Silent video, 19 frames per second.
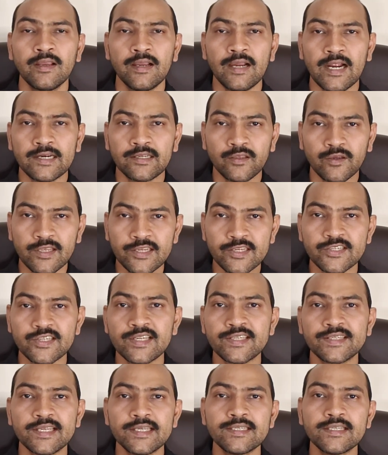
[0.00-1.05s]
at the initial
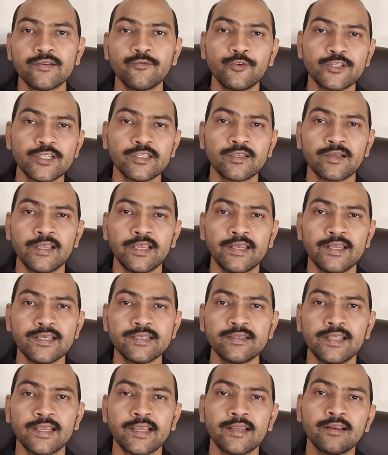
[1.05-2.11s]
stage and which are the areas
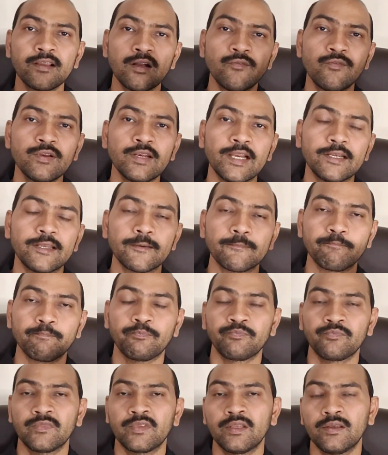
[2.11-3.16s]
they can cover later,
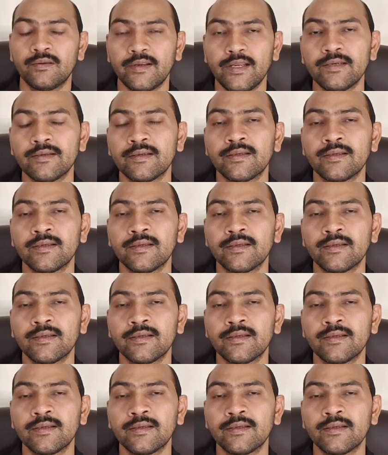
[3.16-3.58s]
right?